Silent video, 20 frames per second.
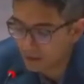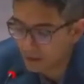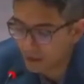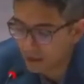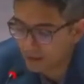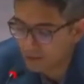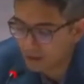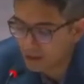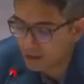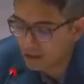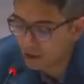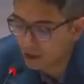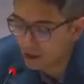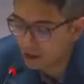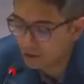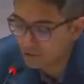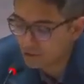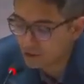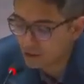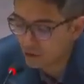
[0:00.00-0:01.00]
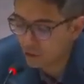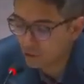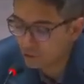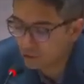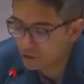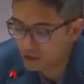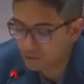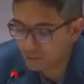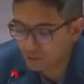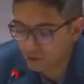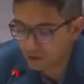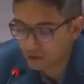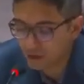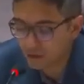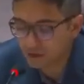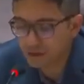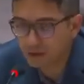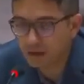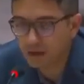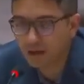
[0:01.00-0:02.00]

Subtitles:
and these arms only prolong the